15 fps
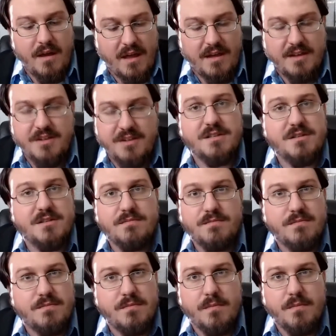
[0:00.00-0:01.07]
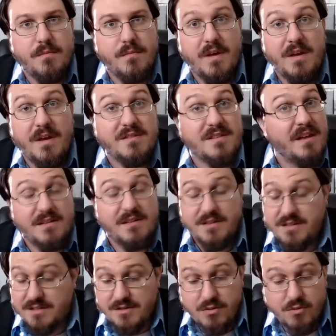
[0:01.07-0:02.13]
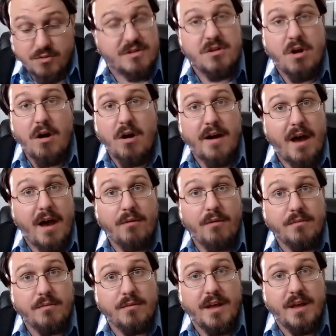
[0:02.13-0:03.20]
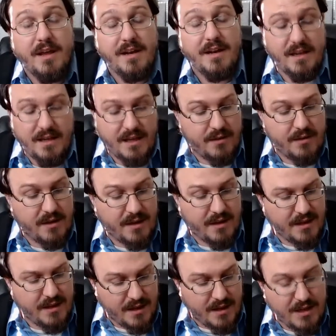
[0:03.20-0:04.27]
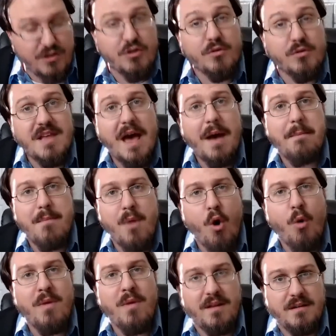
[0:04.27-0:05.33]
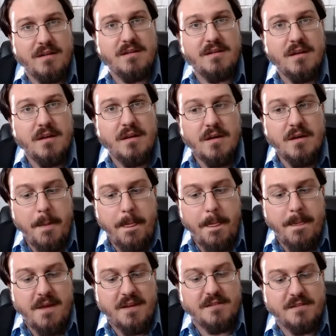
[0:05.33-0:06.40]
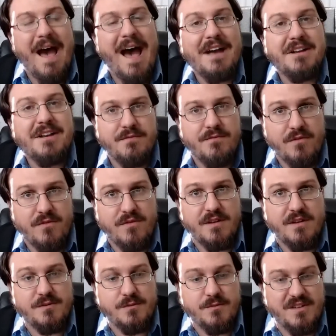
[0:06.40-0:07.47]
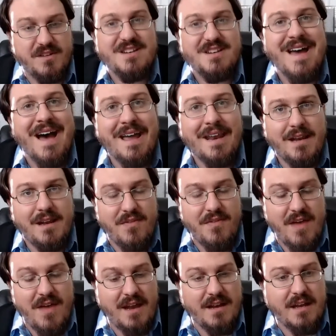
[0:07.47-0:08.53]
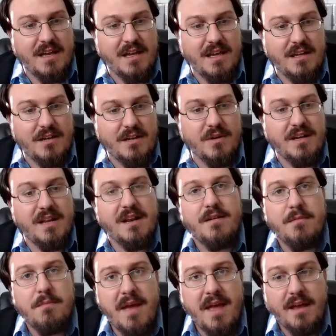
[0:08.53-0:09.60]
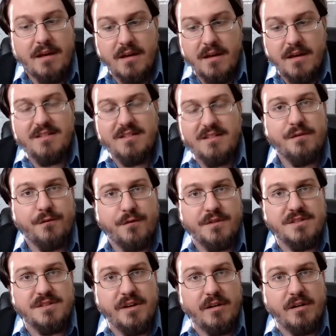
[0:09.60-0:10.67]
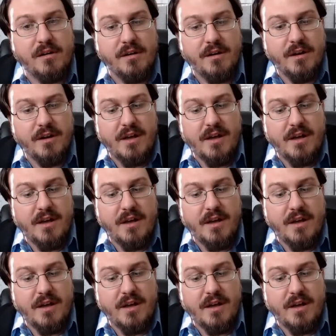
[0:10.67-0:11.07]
He says it just tore his heart out. And he knew at that moment his passion for this was ignited, and that he knew he needed to make a difference here.